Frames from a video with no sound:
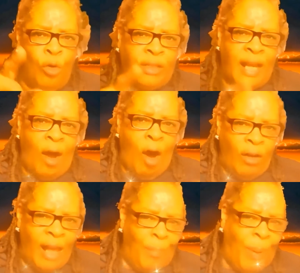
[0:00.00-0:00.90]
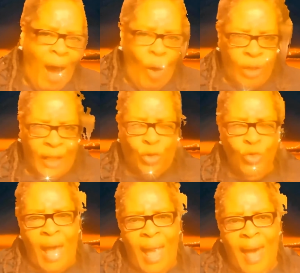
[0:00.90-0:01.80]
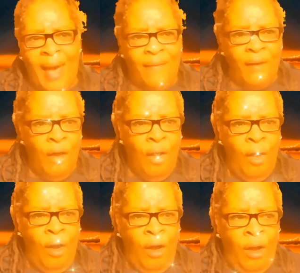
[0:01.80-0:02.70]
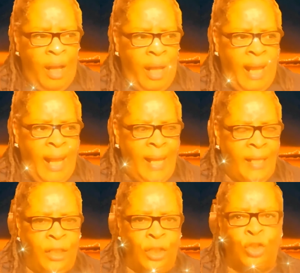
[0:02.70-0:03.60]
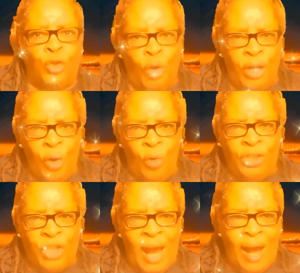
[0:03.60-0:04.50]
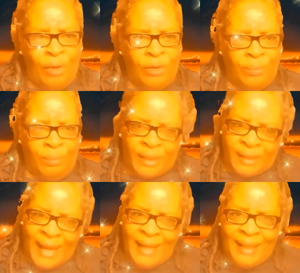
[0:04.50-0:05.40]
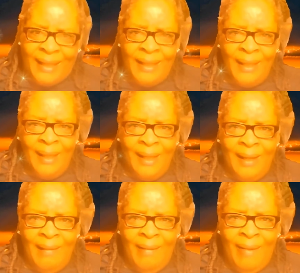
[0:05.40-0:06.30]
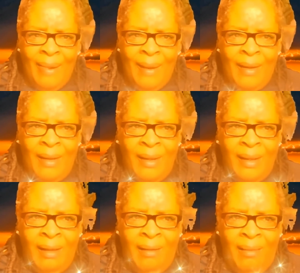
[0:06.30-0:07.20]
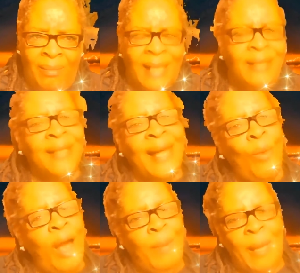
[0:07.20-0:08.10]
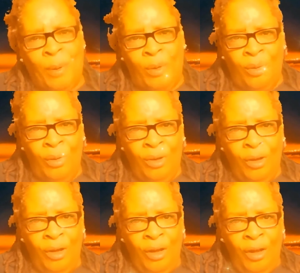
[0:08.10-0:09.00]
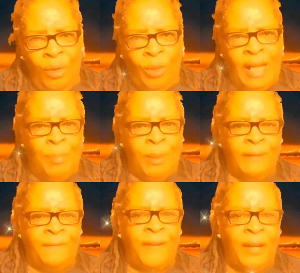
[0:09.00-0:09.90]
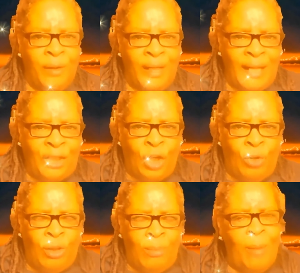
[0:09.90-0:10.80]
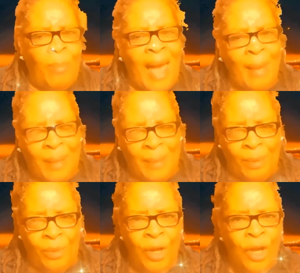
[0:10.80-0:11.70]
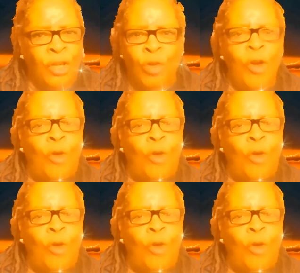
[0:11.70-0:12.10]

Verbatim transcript: And you gonna take all that power that you have and destroy your child's psyche. Um, that's just like white people when they put the fear in their children about black people.